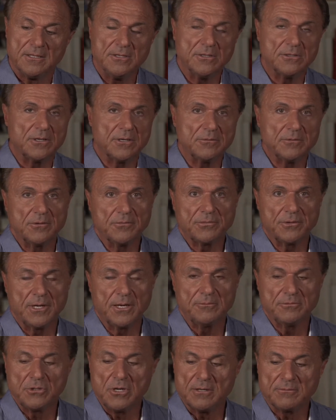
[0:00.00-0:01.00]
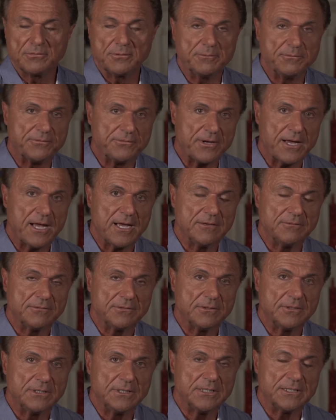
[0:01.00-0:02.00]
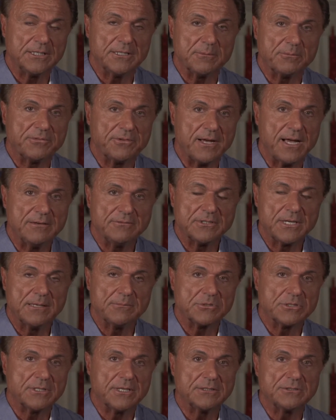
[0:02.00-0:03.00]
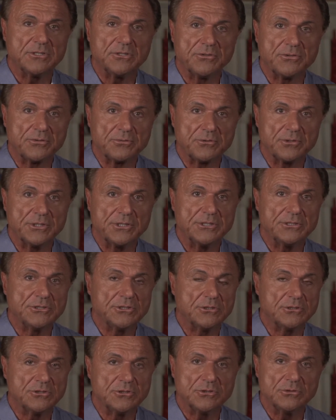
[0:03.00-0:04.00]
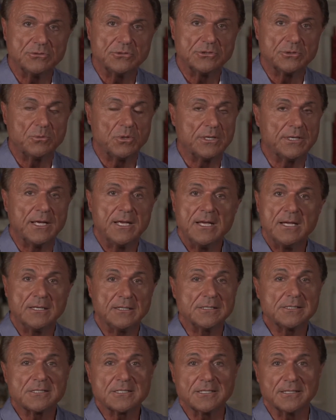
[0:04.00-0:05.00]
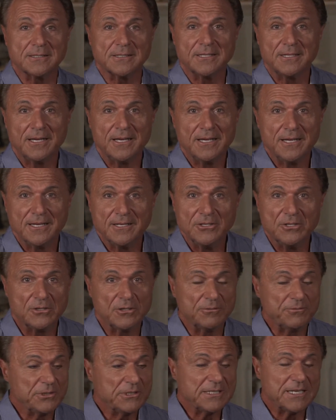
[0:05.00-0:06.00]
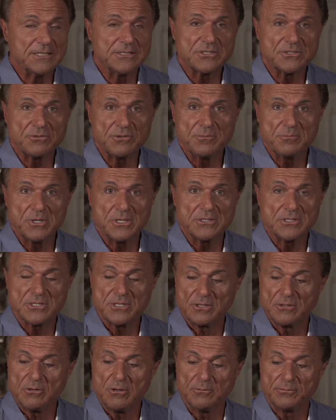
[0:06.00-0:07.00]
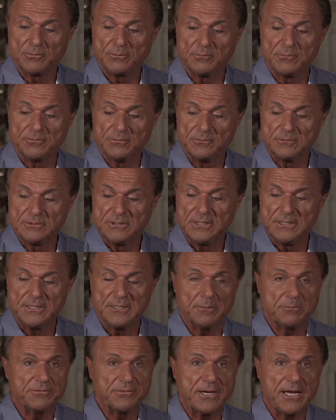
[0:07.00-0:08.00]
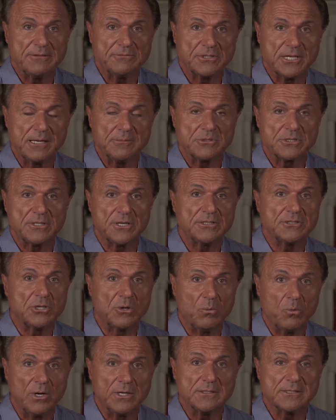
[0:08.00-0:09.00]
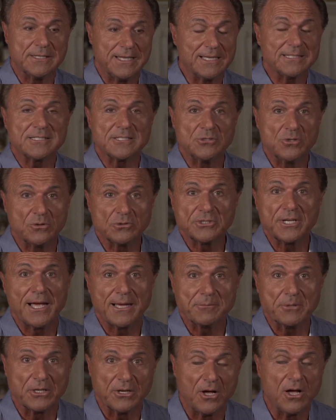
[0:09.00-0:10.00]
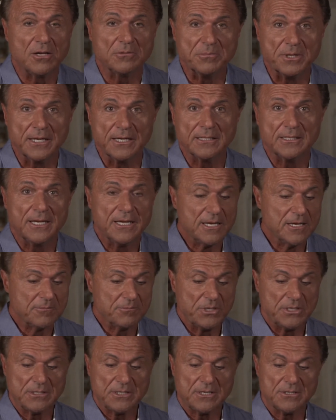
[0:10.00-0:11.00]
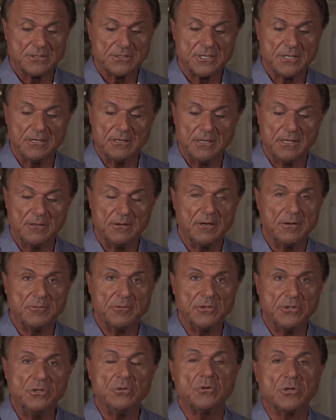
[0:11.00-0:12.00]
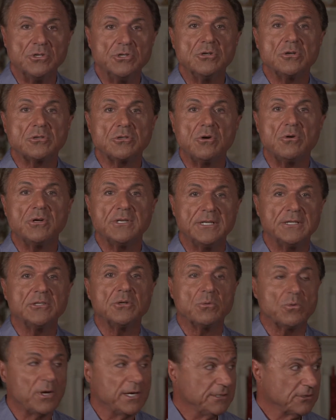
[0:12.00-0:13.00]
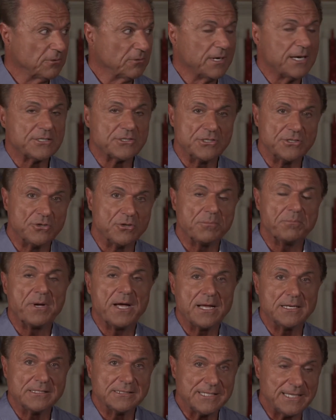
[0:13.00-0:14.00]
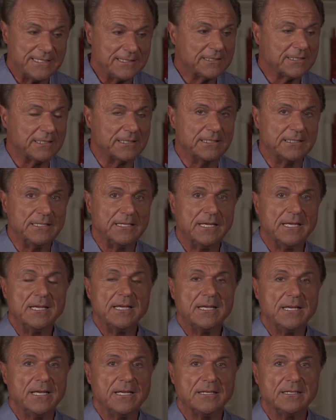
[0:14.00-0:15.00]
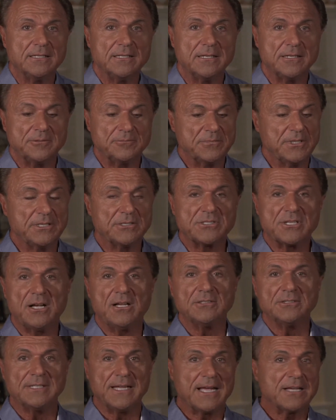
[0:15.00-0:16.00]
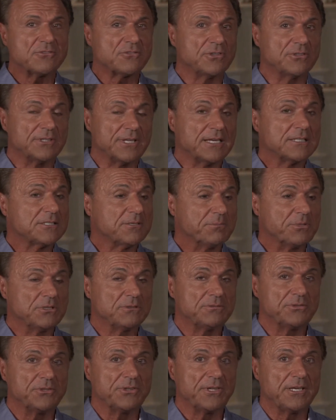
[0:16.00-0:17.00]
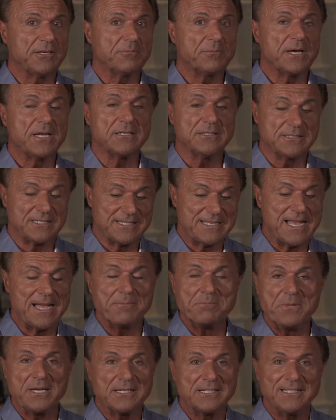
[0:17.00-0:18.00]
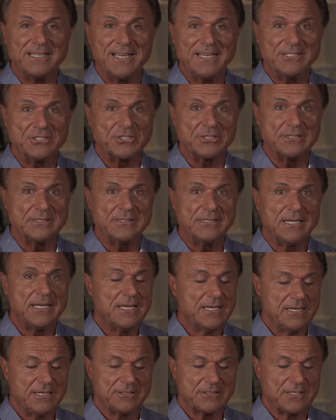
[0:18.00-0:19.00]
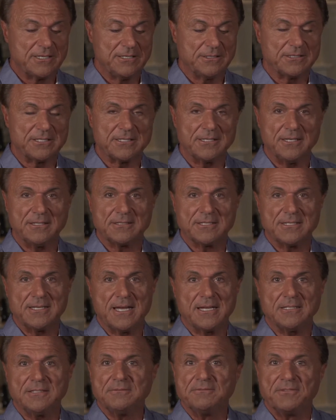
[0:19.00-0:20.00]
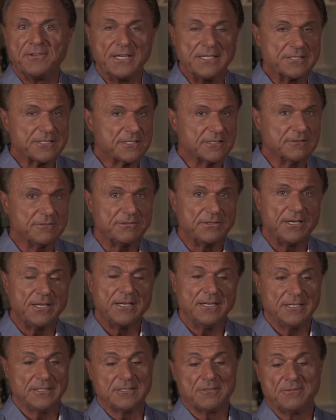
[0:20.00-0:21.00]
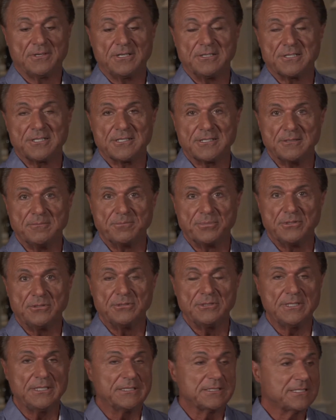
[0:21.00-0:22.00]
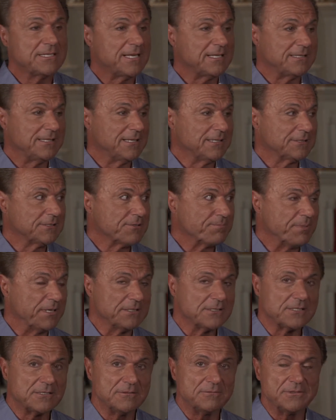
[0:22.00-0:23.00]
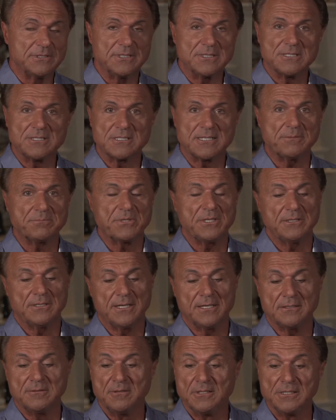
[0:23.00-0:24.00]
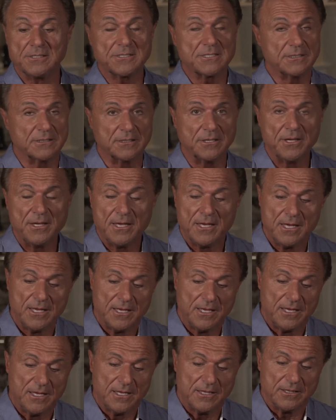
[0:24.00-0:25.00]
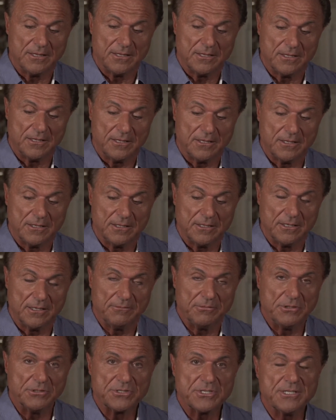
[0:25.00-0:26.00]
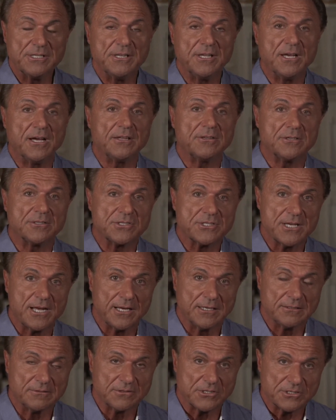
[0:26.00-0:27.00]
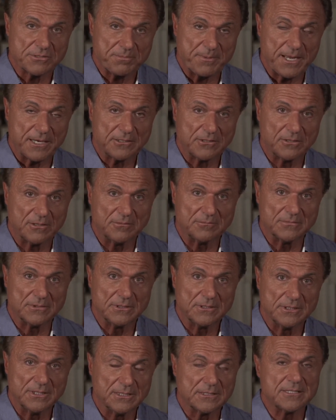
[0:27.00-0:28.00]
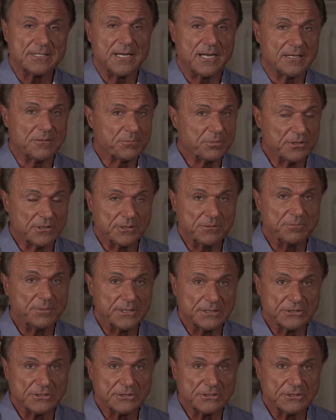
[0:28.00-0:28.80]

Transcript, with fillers: you know, I've gone from five, getting up five times a night to three to two to one. Listen, you know, if it takes three months to go from getting up five times a night to one, that's no time at all, no. man, because it, you're, you're going in the right direction. Your body's healing and um, it's all natural. That's a beautiful thing about it. It's not medication, right. it's, it's, it's not invasive, it's very simple, and it's not that expensive, no. and it's something that, listen, the, uh, if you see the other side of the spectrum, it's not a pretty